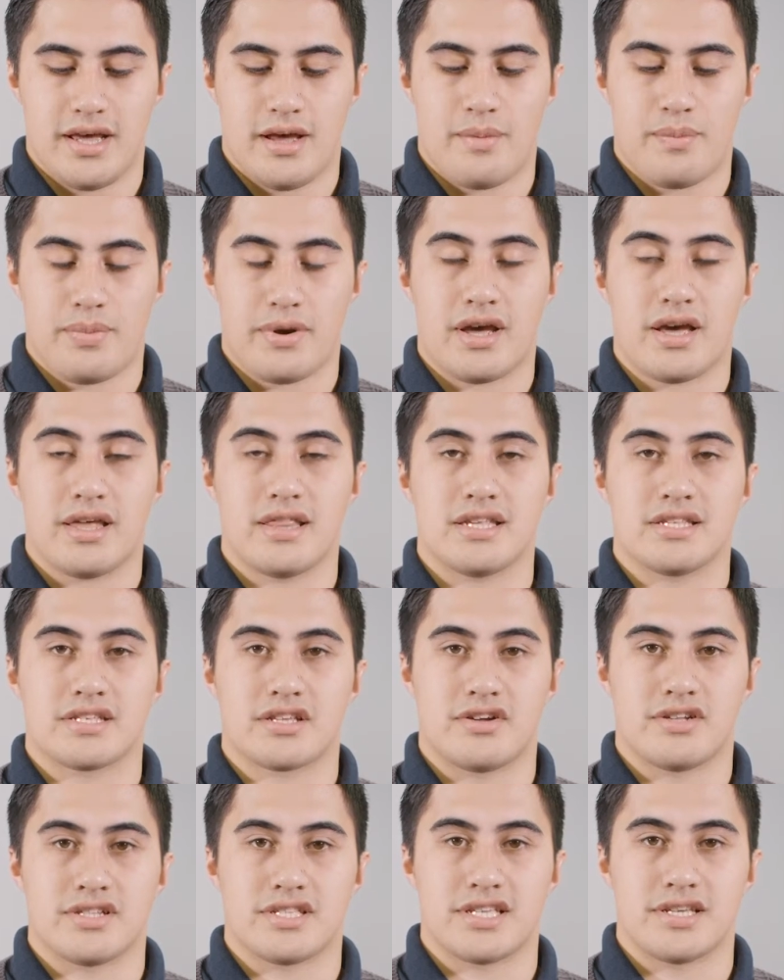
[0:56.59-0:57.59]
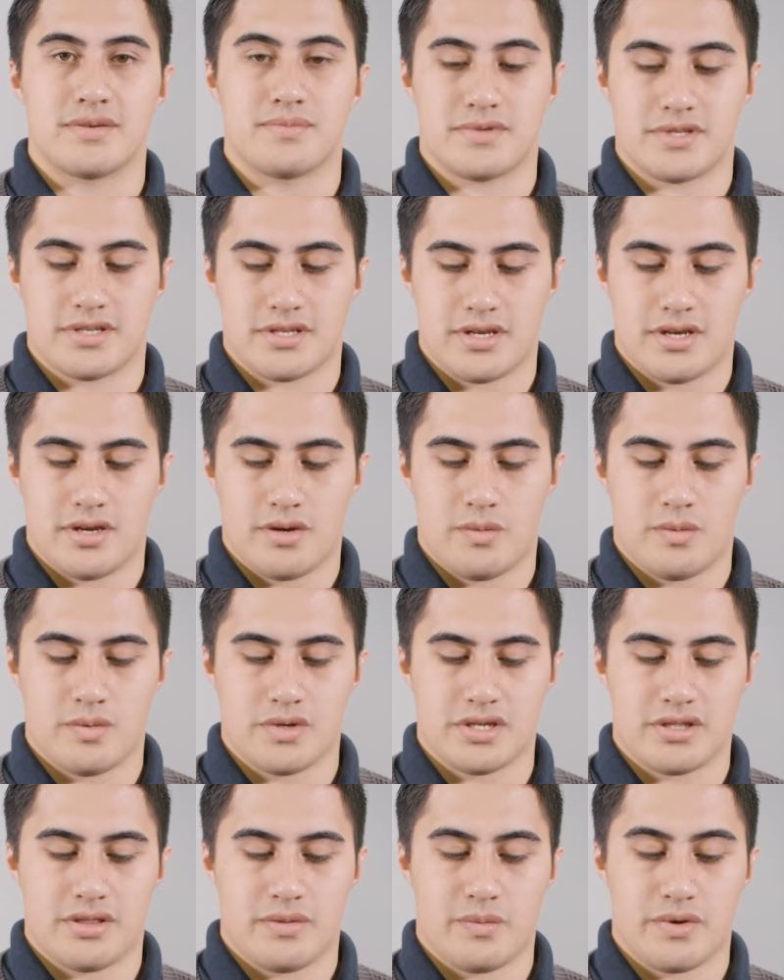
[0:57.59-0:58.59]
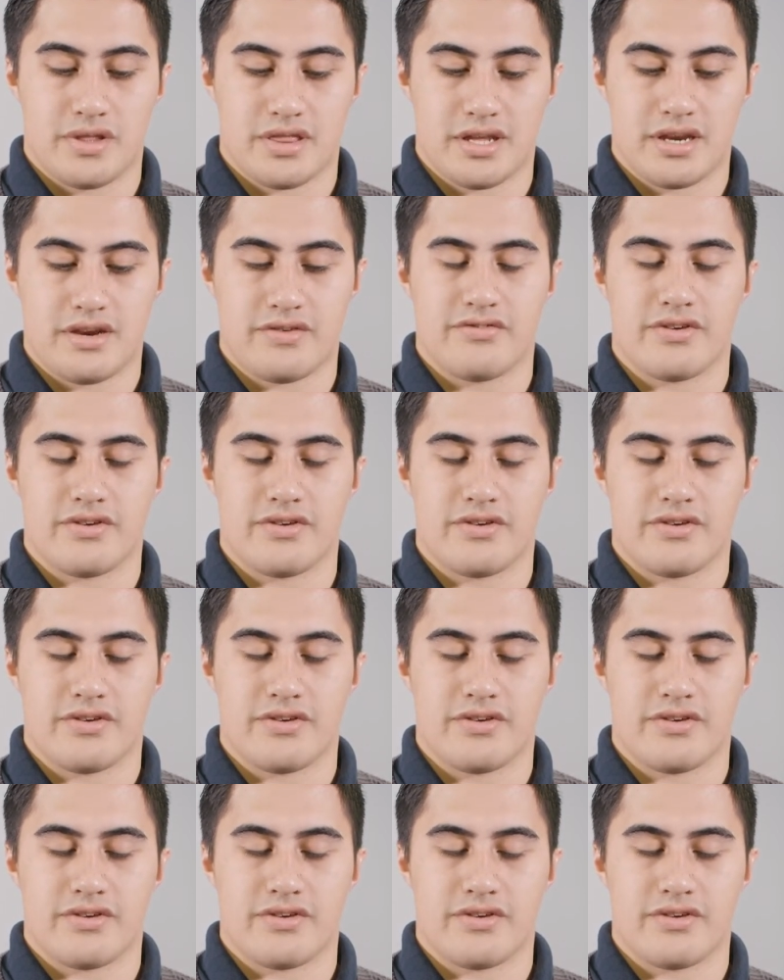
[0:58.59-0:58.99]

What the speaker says: apply these concepts within